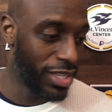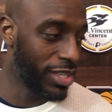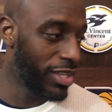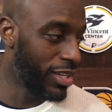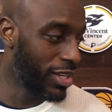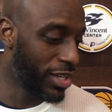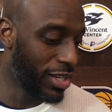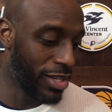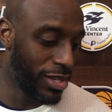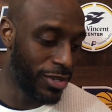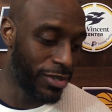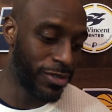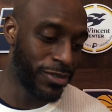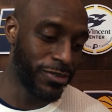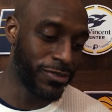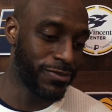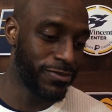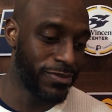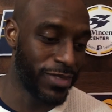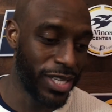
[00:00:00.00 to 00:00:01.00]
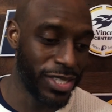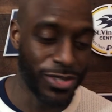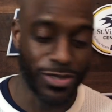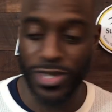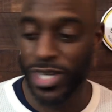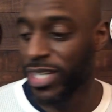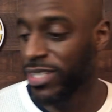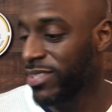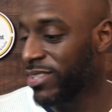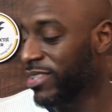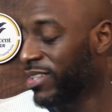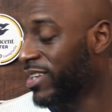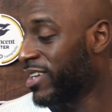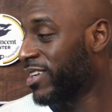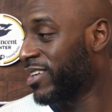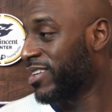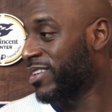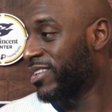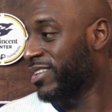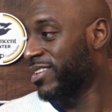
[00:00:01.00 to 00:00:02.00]
Yeah. I knew
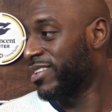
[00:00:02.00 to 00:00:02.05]
yesterday.